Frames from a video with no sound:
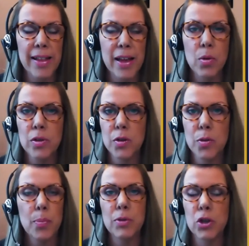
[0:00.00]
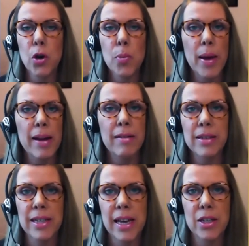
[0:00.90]
they want to show
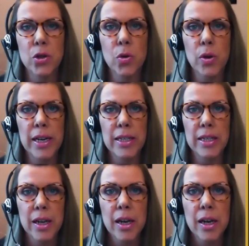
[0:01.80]
parents their toys.